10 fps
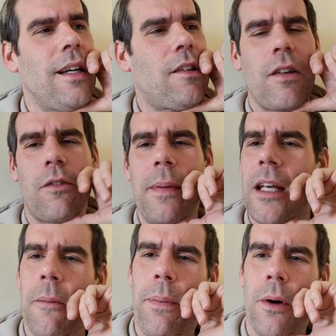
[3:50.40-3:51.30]
it's
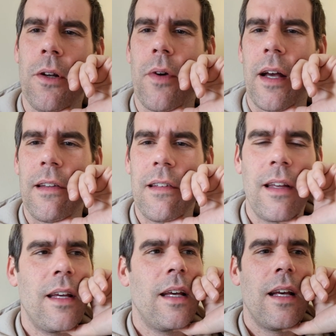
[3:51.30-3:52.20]
become polarized.
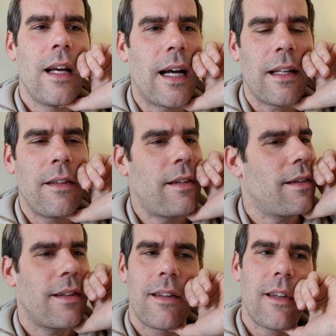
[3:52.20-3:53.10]
And
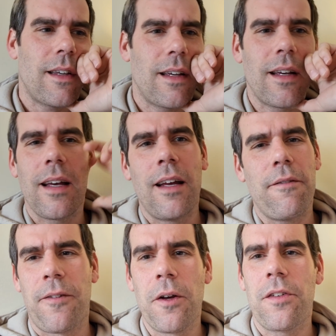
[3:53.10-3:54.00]

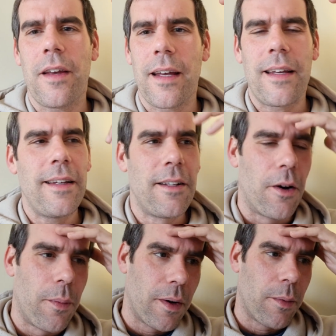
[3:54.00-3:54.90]
it feels like,
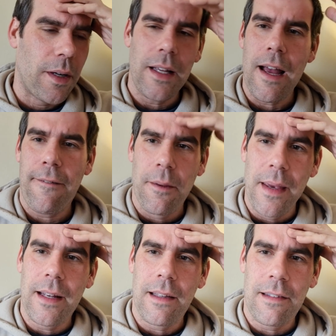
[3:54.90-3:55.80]
we're going to have to
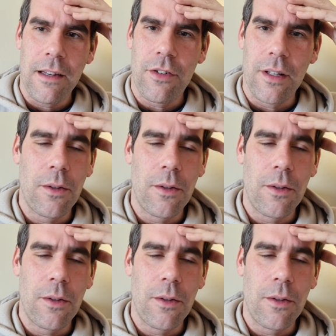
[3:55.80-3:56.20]
make a decision.